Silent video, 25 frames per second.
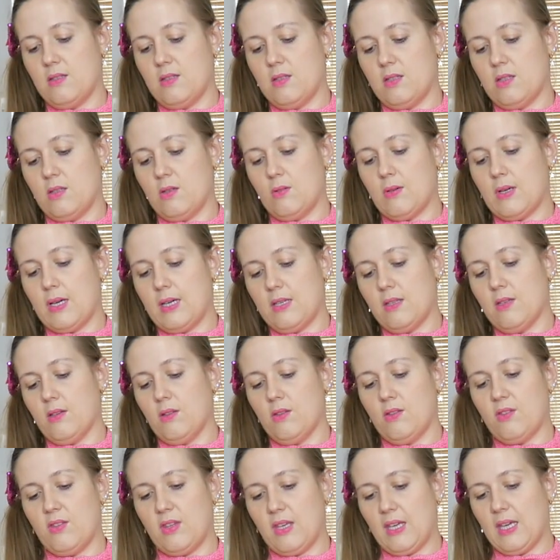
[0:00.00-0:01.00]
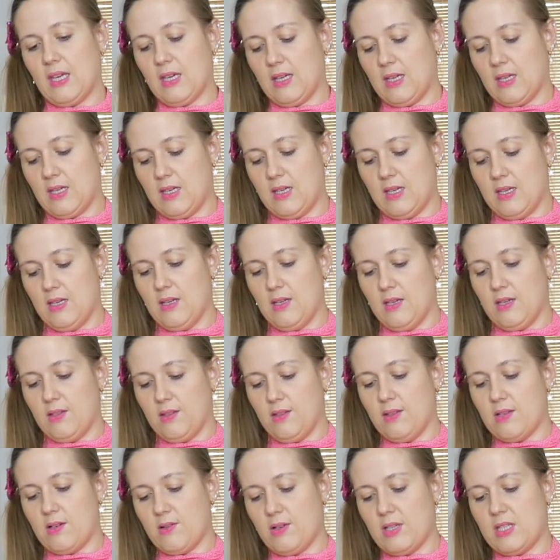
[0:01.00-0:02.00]
So I don't think
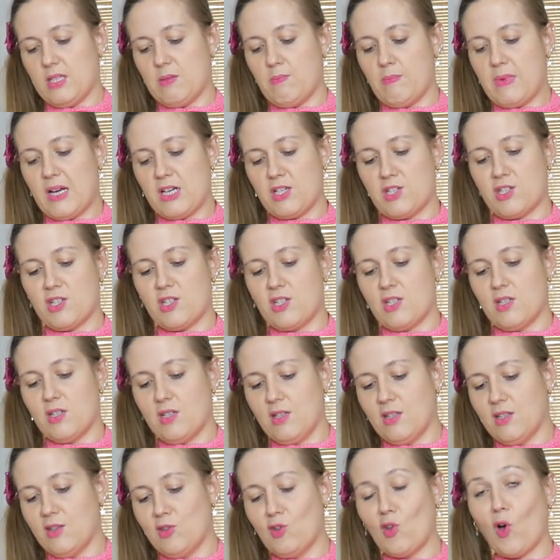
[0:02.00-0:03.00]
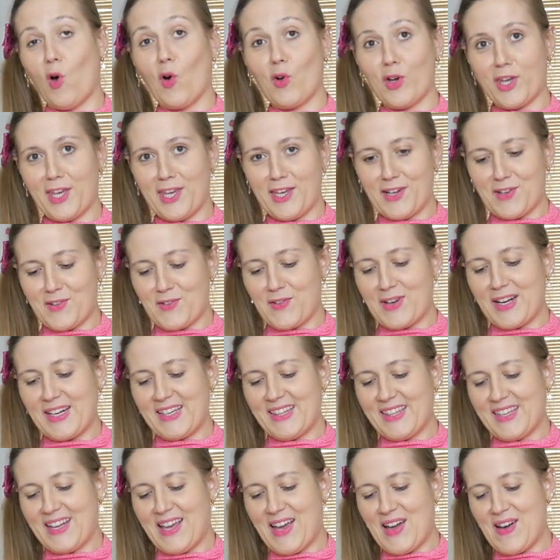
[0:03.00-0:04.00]
there is much talking
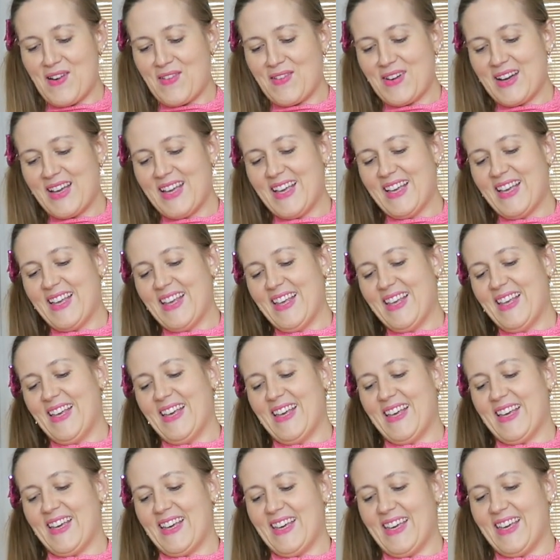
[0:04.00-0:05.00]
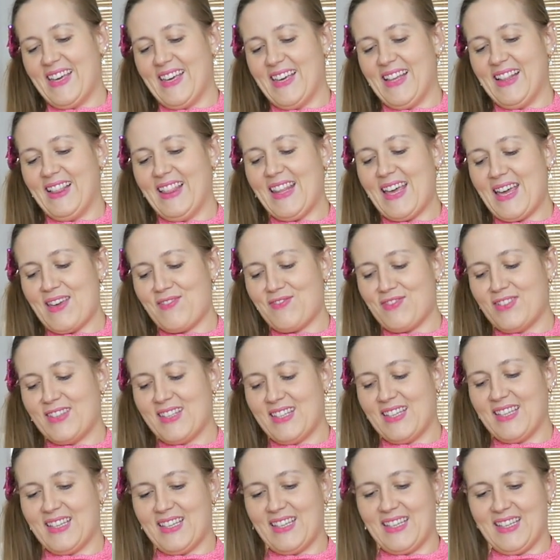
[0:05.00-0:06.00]
right now left.
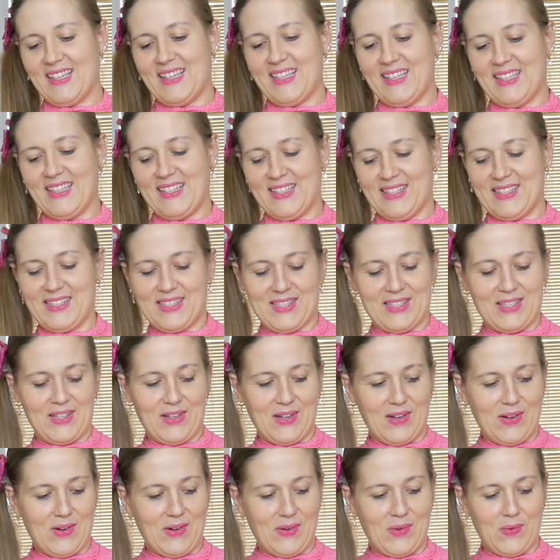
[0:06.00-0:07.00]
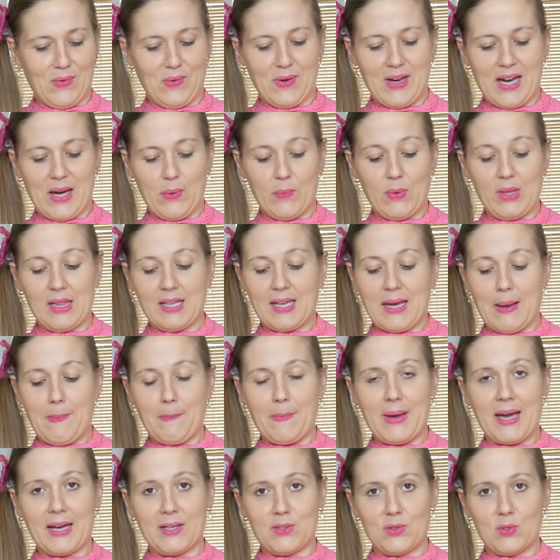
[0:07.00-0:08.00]
So I will come
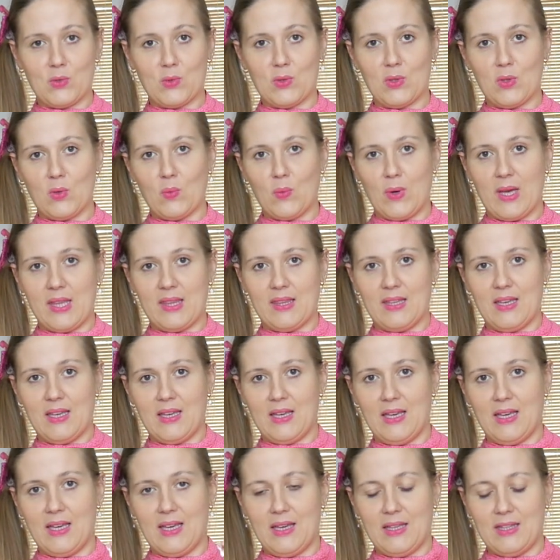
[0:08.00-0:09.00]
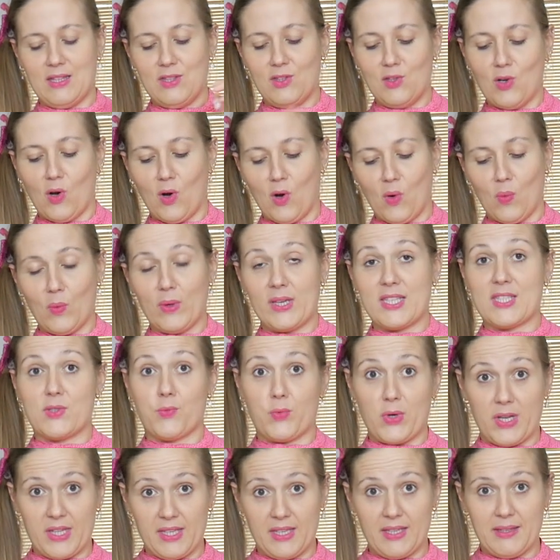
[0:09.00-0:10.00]
back to you when the dough is
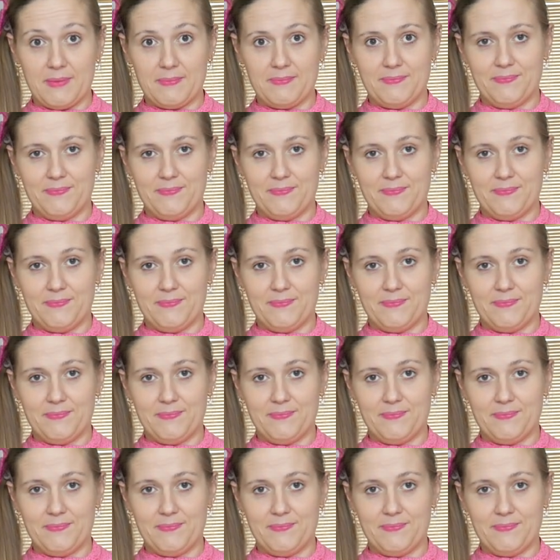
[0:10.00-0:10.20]
ready.